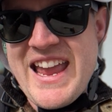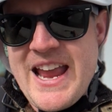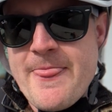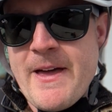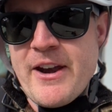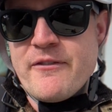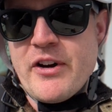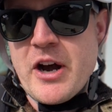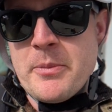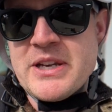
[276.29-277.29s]
in that
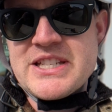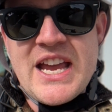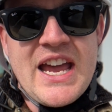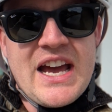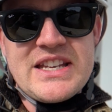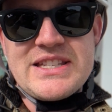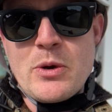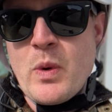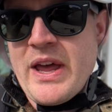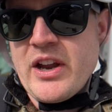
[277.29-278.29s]
environment and see
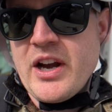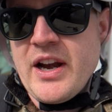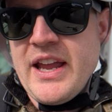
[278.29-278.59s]
whether